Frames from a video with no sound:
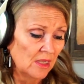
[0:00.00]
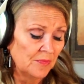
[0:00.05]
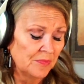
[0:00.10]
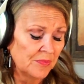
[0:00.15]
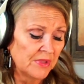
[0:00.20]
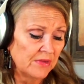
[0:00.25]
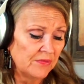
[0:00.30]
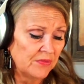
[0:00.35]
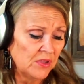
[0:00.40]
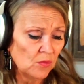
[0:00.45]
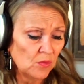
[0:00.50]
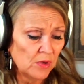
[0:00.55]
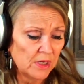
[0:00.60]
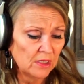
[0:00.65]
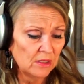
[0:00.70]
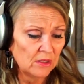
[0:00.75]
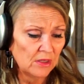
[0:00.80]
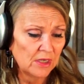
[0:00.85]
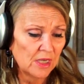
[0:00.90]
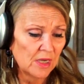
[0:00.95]
That if you want to
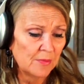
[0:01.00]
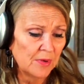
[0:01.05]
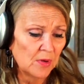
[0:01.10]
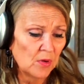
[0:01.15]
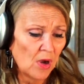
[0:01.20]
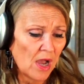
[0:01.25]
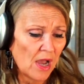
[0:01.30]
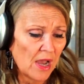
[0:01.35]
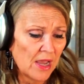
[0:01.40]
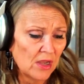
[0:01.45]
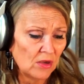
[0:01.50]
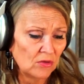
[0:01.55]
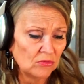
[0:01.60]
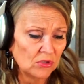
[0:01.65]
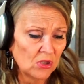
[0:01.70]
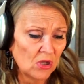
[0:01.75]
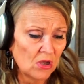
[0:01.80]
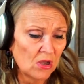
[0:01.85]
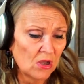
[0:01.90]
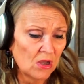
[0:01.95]
look up Ohio
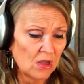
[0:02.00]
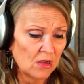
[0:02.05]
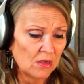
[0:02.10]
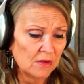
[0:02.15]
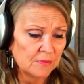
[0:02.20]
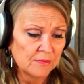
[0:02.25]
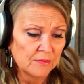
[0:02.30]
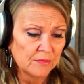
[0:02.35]
law